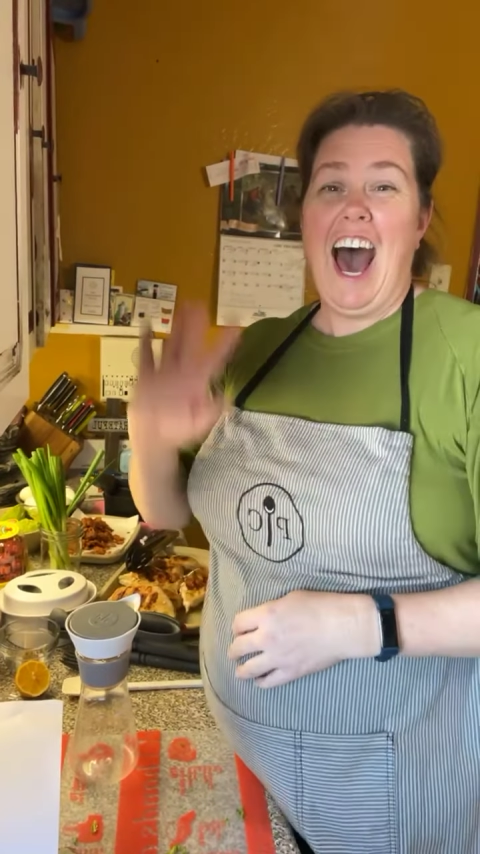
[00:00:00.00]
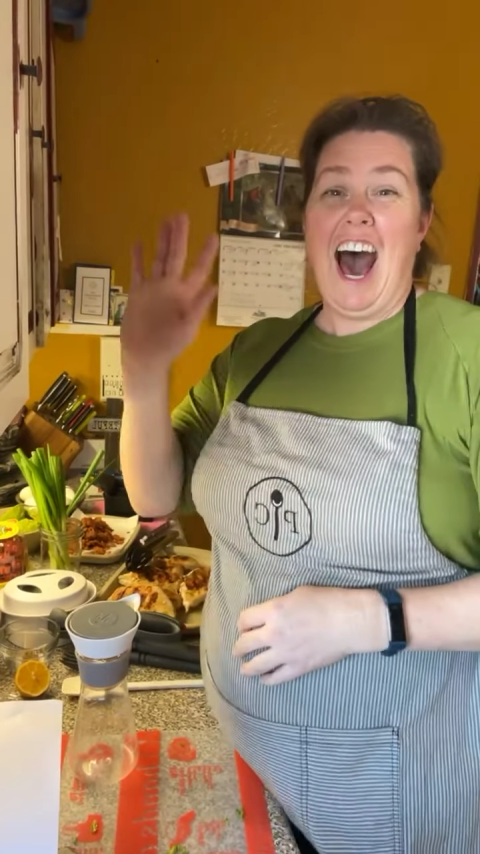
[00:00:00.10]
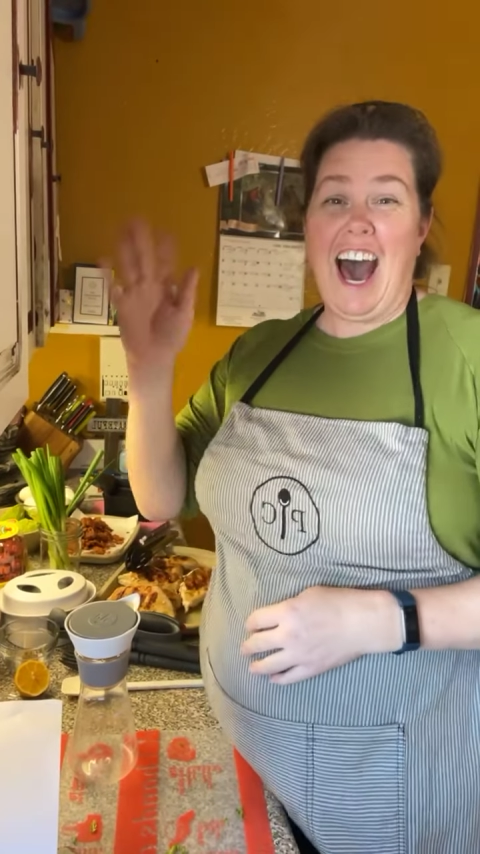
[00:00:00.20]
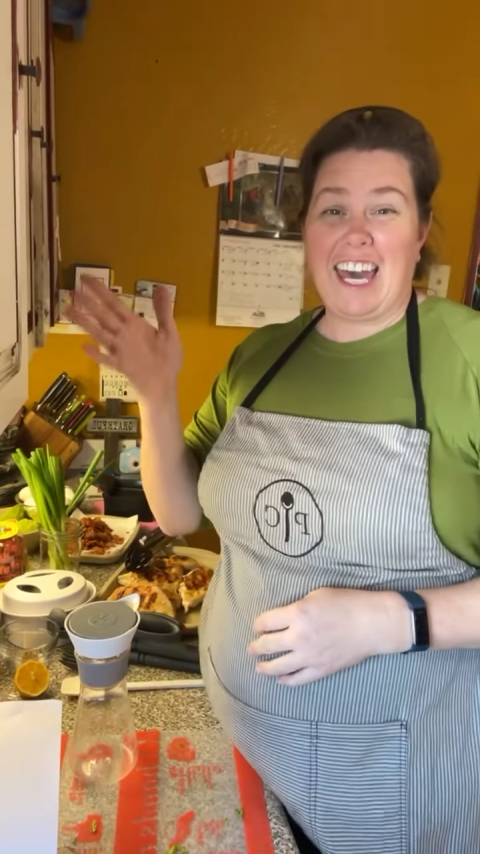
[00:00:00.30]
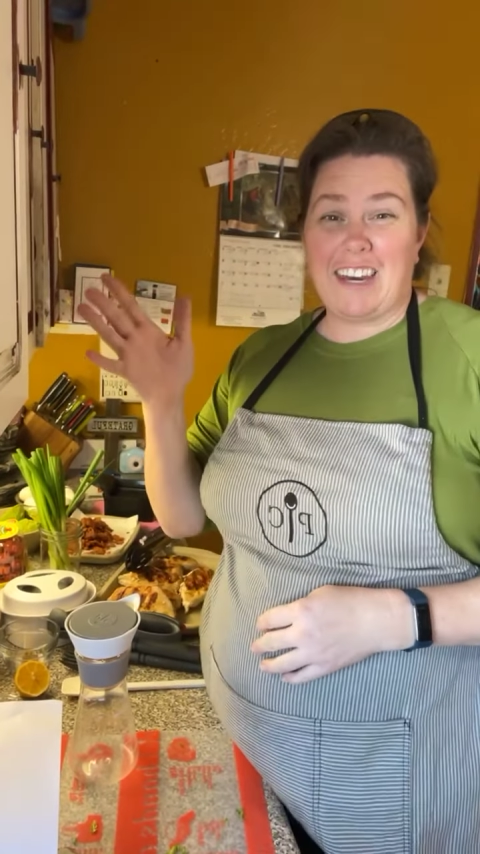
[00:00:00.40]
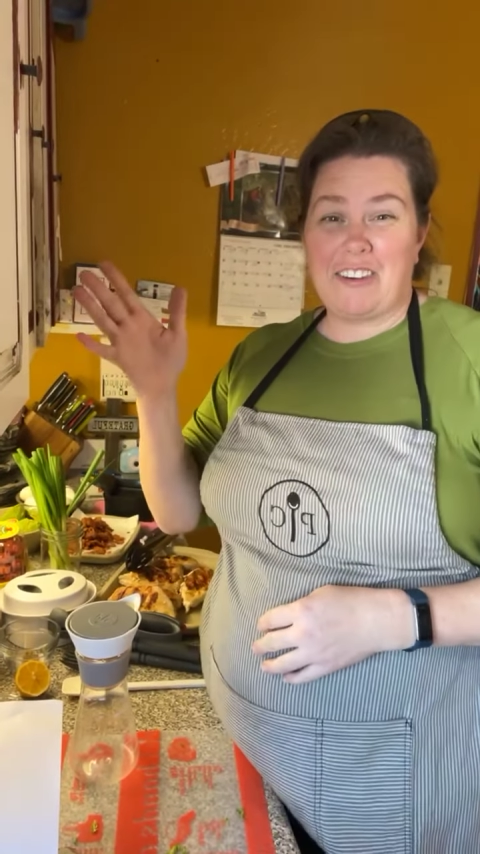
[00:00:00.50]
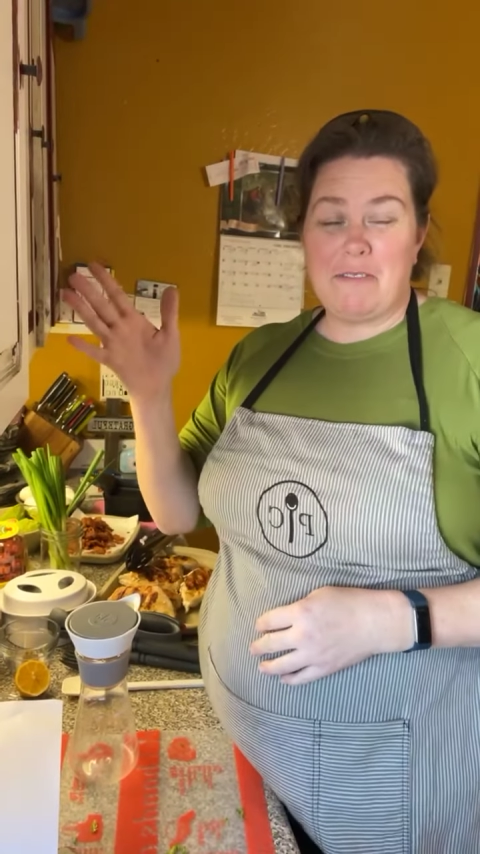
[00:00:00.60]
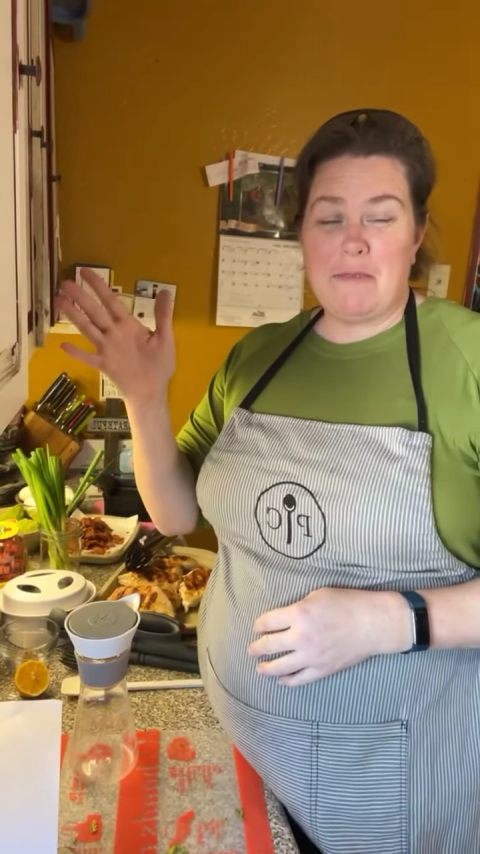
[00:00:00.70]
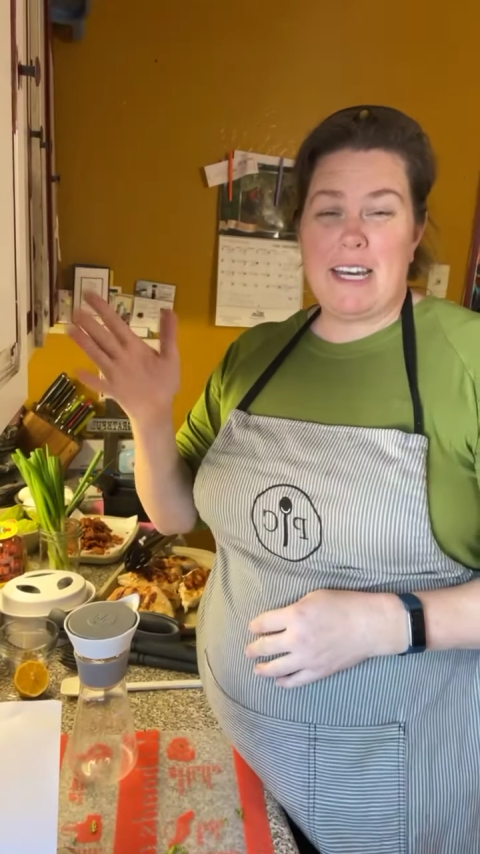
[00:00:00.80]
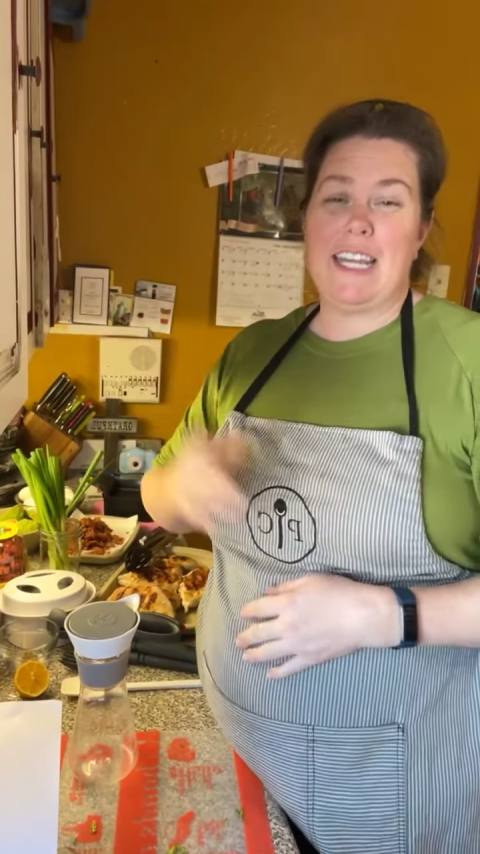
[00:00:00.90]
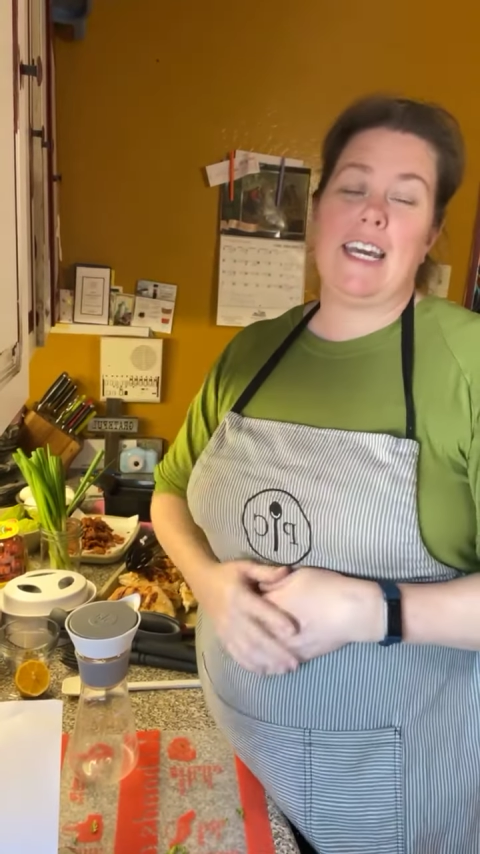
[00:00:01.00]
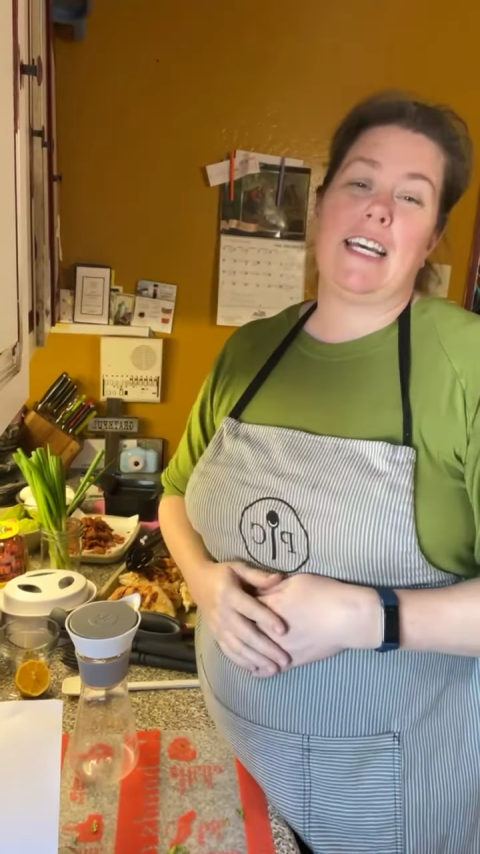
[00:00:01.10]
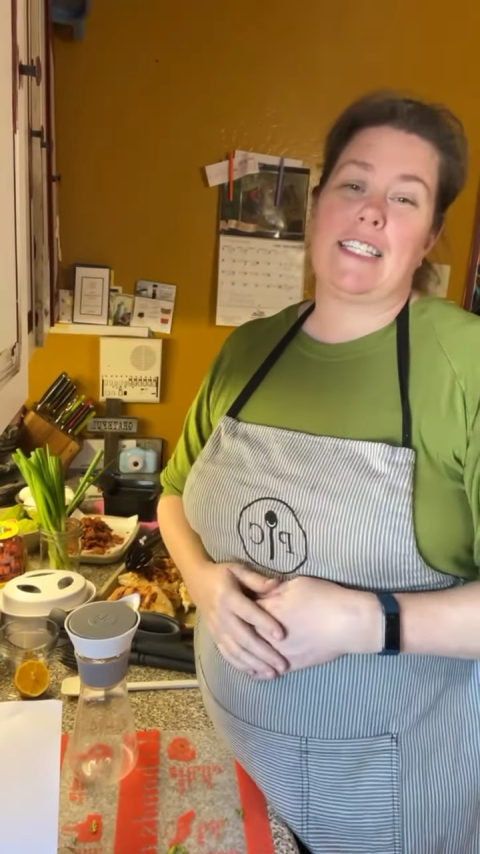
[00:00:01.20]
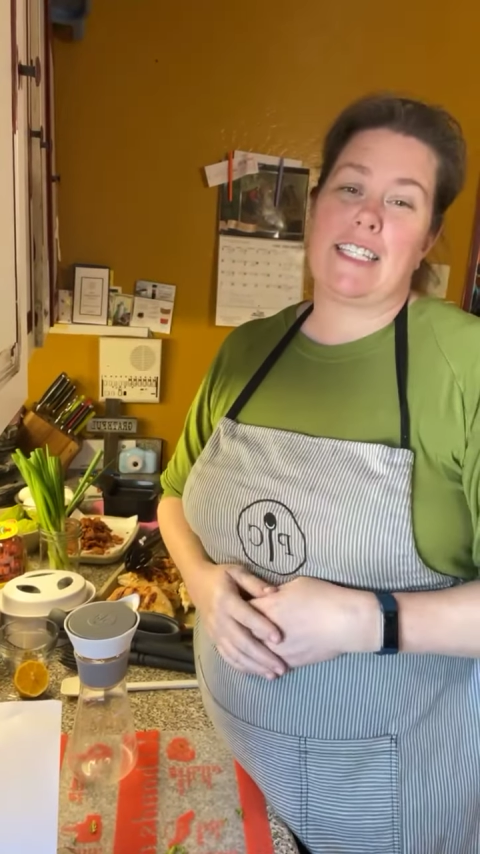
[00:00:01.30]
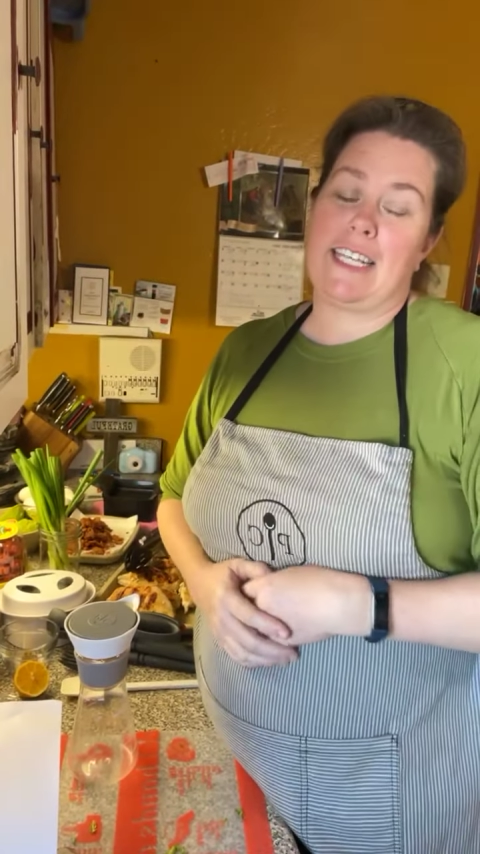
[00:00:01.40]
Hi, everyone.
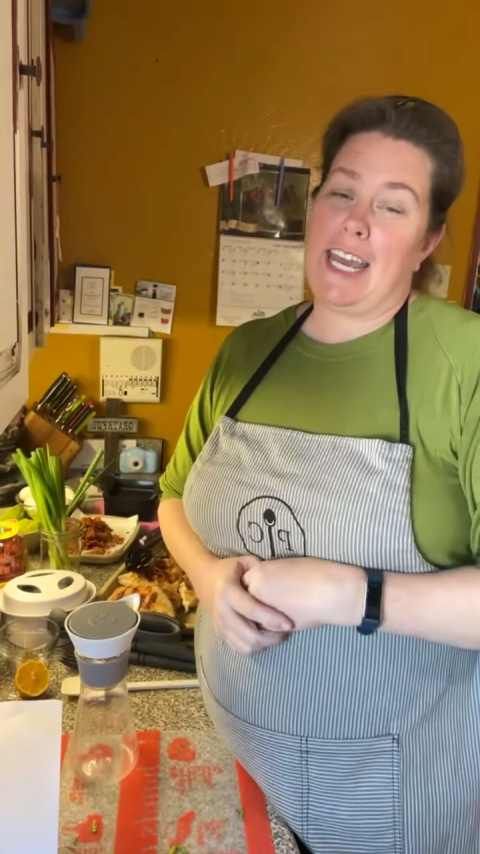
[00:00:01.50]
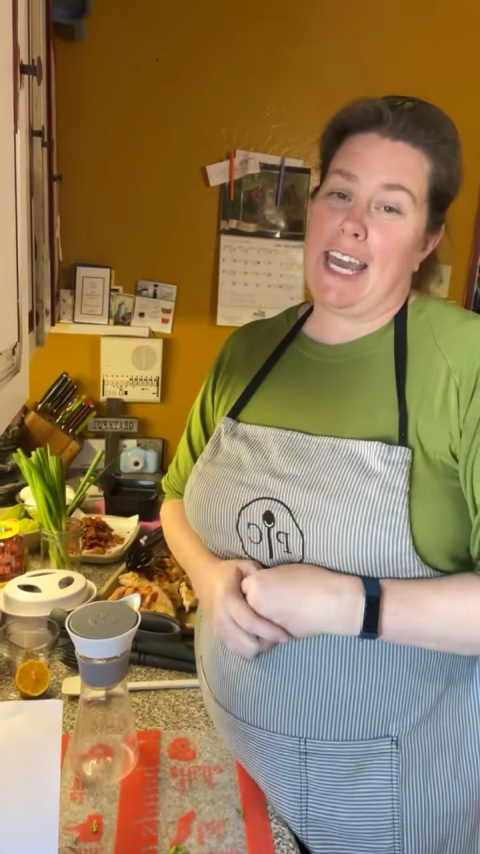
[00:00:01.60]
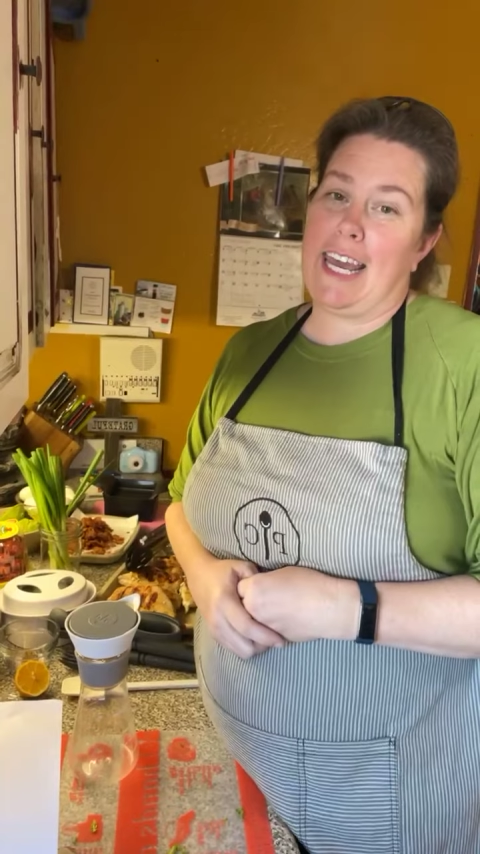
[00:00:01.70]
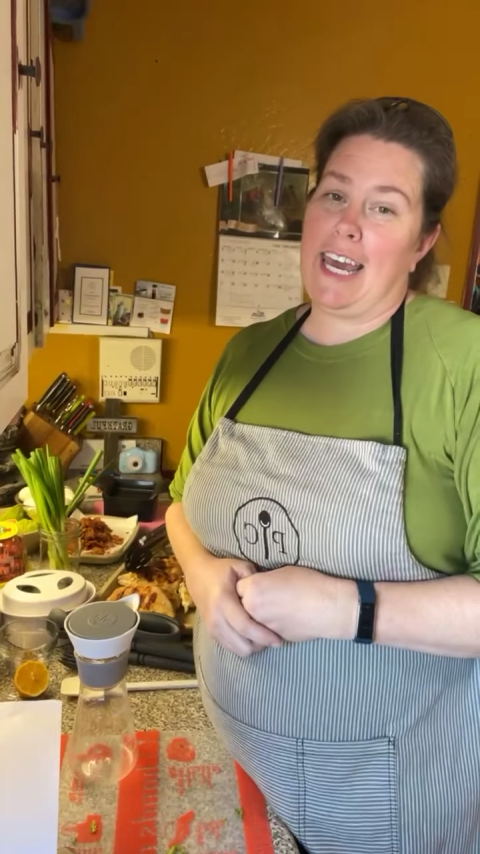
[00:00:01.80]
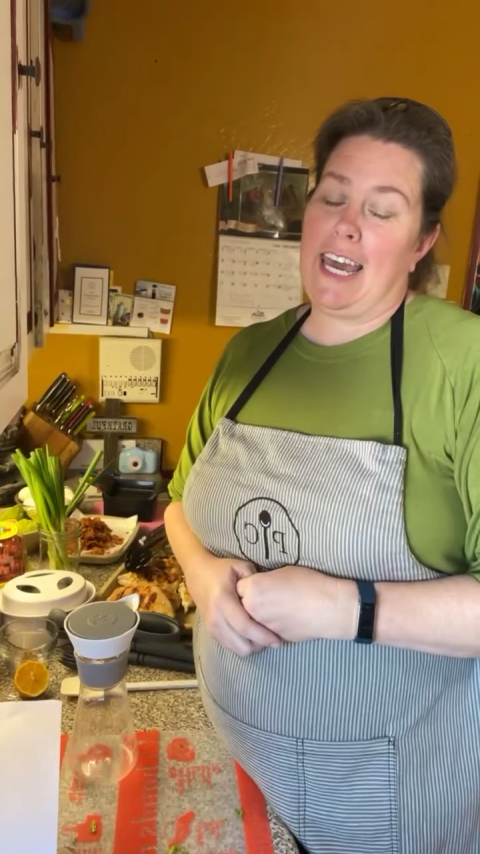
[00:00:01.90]
It's Diana,